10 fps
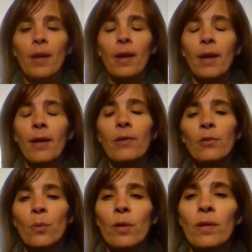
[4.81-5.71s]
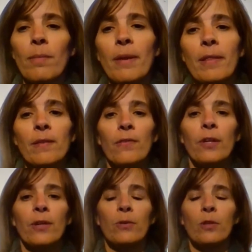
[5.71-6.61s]
and I just wanted to make this
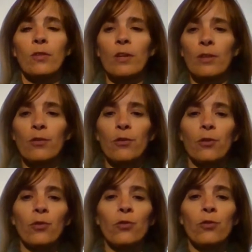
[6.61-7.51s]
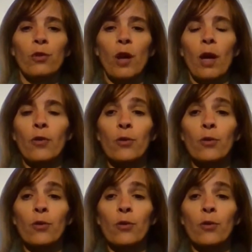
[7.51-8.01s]
video just to introduce uh,